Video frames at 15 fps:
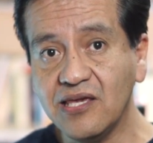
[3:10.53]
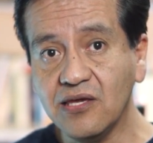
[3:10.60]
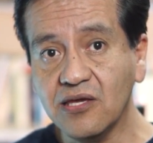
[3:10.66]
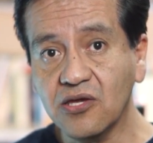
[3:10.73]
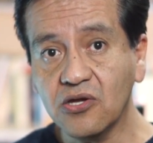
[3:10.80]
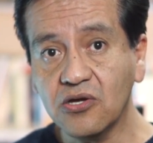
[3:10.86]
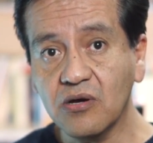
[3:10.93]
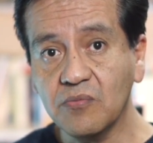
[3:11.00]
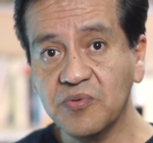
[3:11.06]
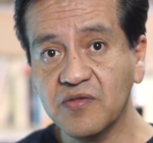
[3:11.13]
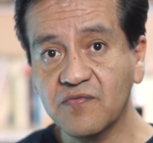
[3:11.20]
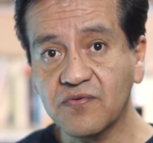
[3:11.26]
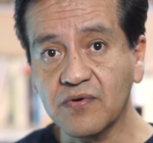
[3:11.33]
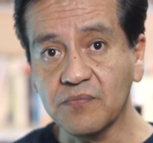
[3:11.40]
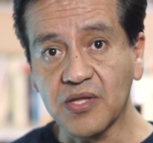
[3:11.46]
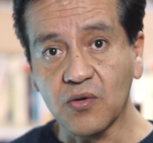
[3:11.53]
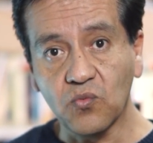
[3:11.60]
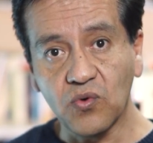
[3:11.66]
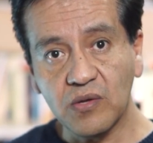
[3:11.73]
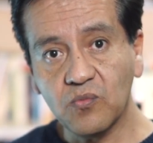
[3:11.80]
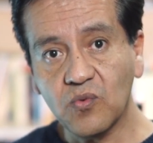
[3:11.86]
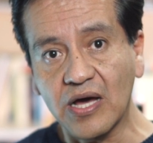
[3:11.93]
key copied from the
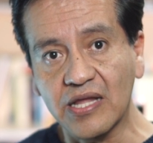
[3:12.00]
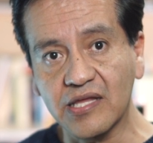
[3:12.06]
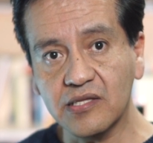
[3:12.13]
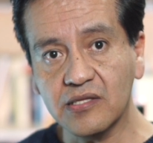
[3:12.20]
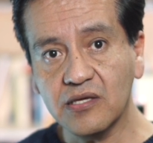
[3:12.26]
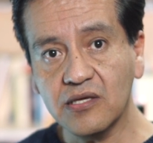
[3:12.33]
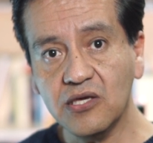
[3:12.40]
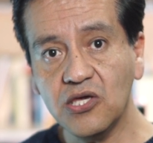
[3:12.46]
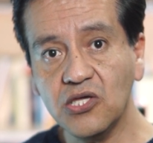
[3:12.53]
web wallet,